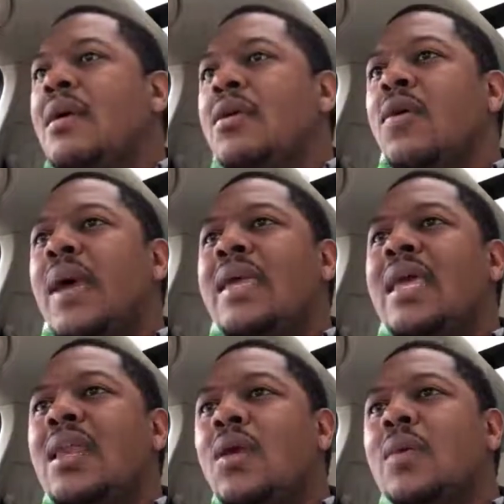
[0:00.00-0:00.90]
You ain't
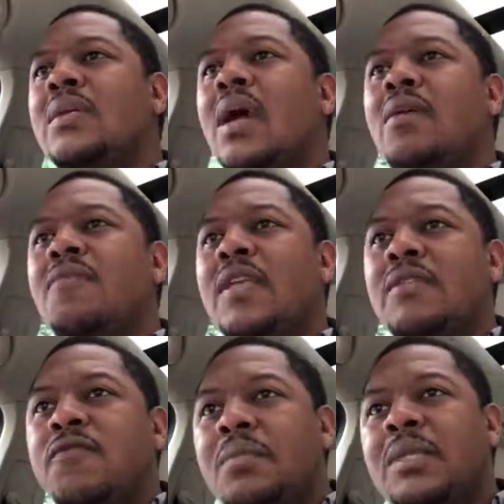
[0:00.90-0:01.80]
getting no return
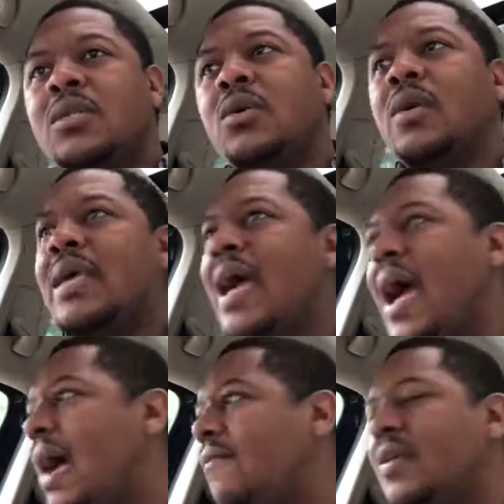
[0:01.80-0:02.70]
visit from this dude. He
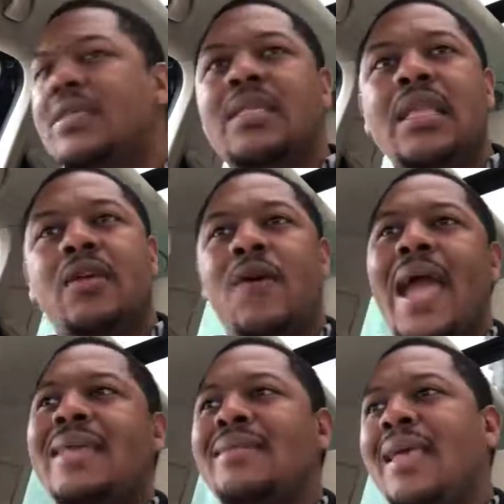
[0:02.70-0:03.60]
obviously
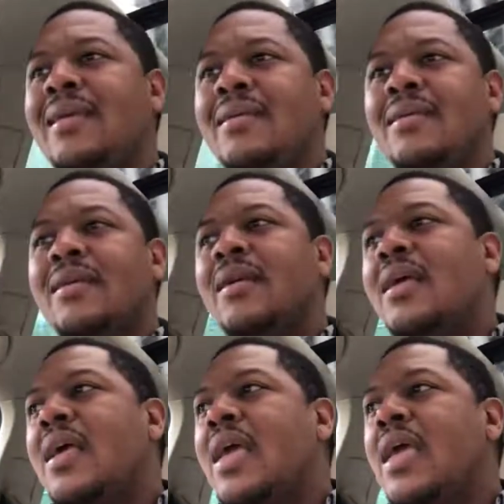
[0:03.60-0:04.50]
crazy.
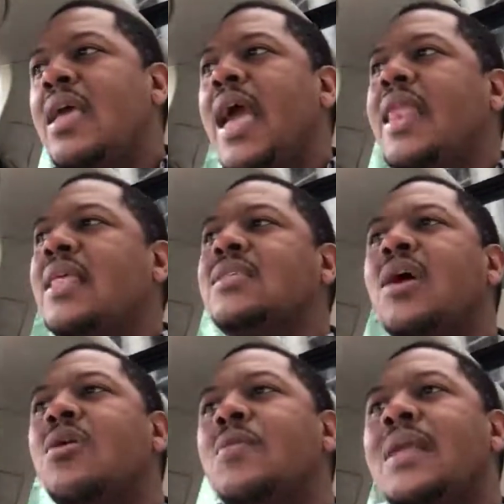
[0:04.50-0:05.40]
He got his
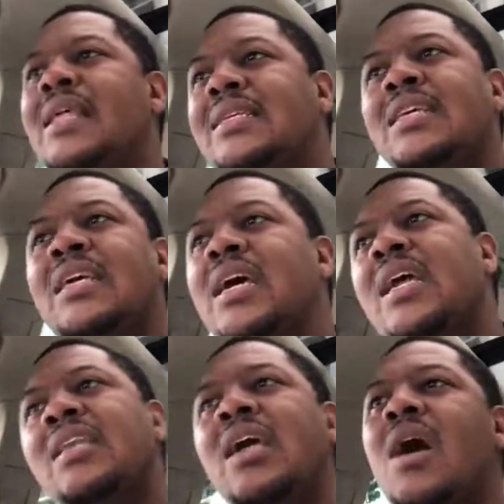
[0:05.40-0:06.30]
own religion
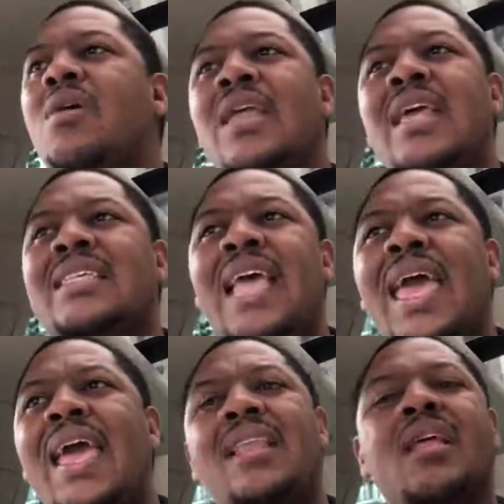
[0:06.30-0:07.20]
good and going to his
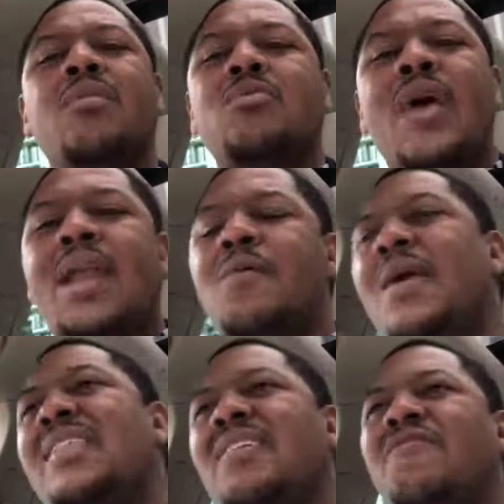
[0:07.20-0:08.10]
head. Don't try to
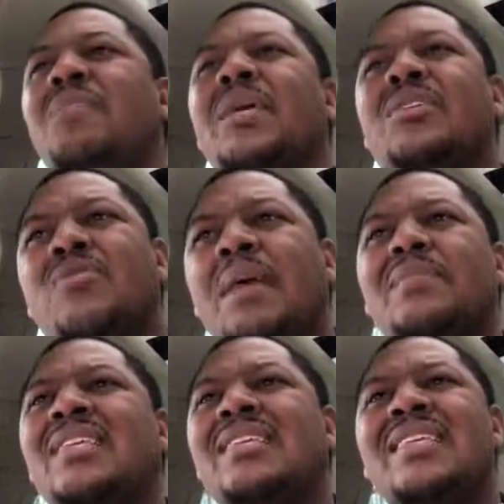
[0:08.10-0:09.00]
reason from the
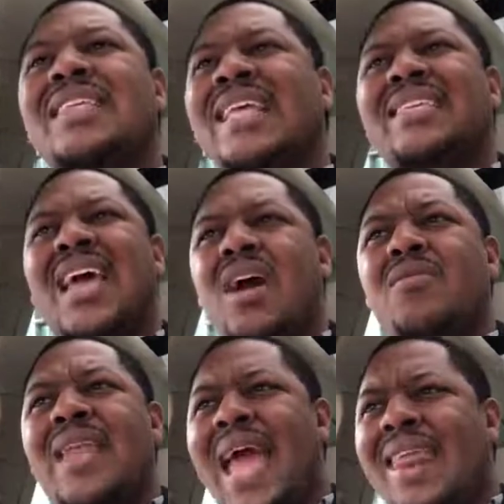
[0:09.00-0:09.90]
scriptures. Just let's
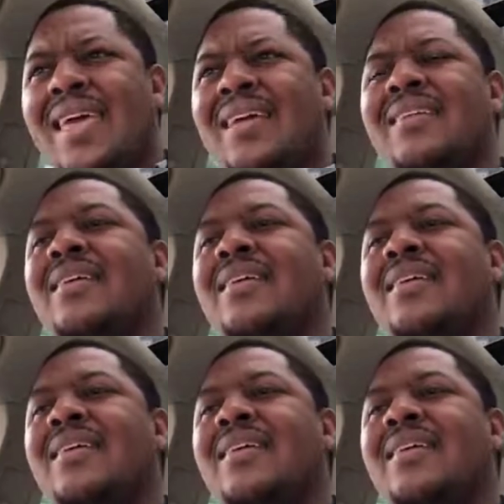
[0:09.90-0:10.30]
go, daddy.